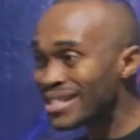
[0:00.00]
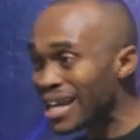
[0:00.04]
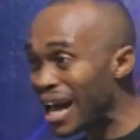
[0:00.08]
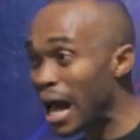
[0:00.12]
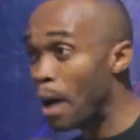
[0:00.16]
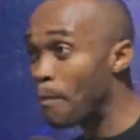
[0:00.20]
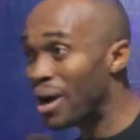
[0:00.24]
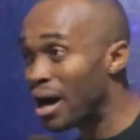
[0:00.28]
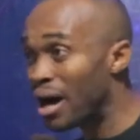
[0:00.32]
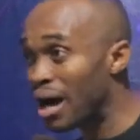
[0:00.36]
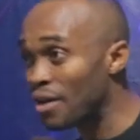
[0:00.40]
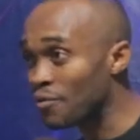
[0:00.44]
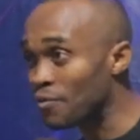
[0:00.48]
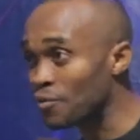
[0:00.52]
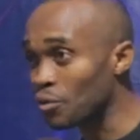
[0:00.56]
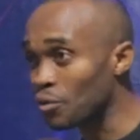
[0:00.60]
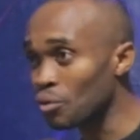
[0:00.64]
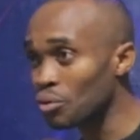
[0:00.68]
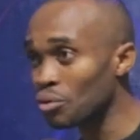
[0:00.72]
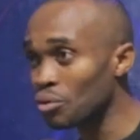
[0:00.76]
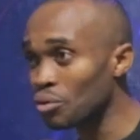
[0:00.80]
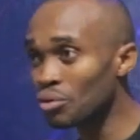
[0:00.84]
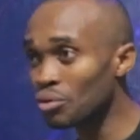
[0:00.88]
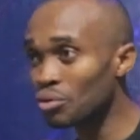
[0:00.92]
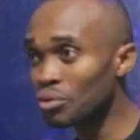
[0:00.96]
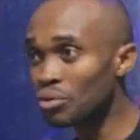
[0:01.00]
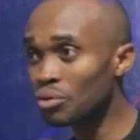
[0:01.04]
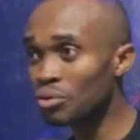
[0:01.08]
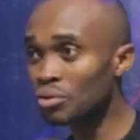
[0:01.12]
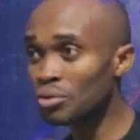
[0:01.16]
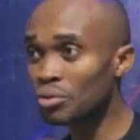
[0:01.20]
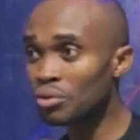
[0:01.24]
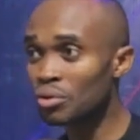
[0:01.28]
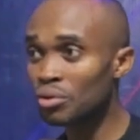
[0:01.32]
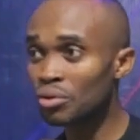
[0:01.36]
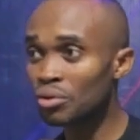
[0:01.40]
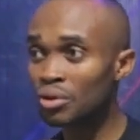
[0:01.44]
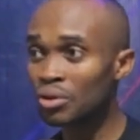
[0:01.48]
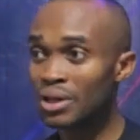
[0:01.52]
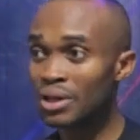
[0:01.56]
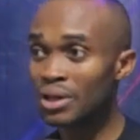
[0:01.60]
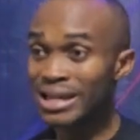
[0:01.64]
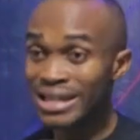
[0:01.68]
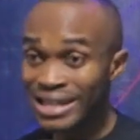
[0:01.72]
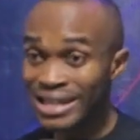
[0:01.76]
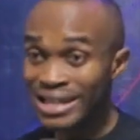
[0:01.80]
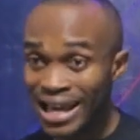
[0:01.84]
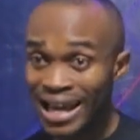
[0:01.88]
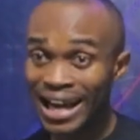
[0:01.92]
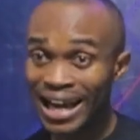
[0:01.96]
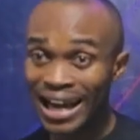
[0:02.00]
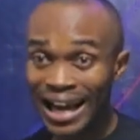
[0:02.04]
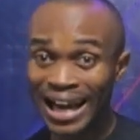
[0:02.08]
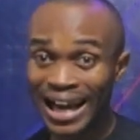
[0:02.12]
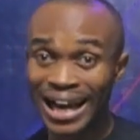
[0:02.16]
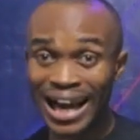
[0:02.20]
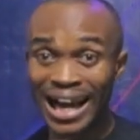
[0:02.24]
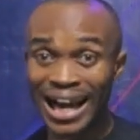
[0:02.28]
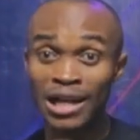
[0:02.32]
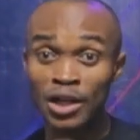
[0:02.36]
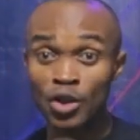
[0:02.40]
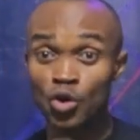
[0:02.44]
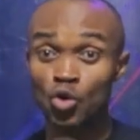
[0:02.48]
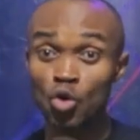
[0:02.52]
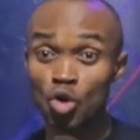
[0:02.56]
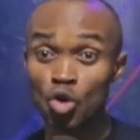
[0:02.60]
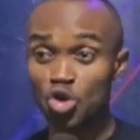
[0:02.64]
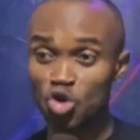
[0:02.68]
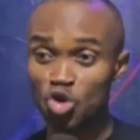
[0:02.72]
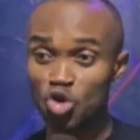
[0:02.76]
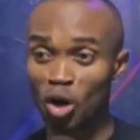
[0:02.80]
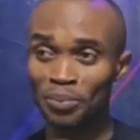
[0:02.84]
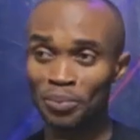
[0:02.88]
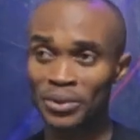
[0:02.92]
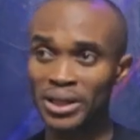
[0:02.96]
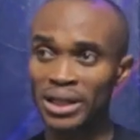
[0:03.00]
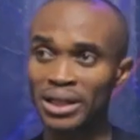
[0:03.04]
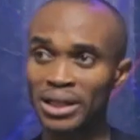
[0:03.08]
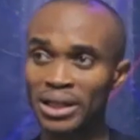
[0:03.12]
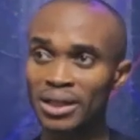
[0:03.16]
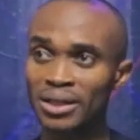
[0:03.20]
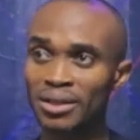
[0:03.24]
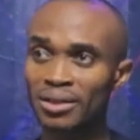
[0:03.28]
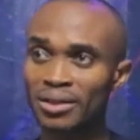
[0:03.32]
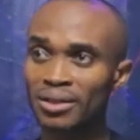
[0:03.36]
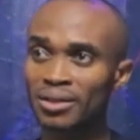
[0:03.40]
are powerful. They can do something.